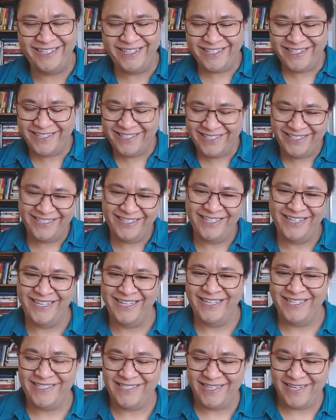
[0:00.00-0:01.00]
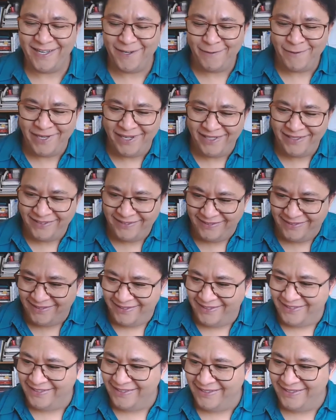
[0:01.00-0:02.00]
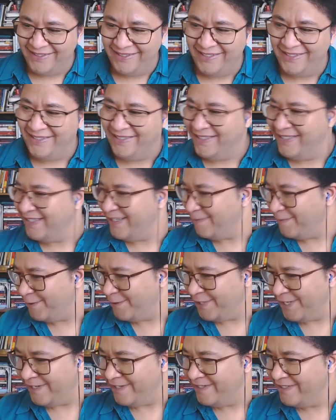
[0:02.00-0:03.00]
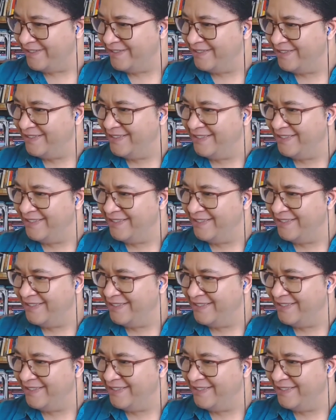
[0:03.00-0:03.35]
Nick, take it away if you're here.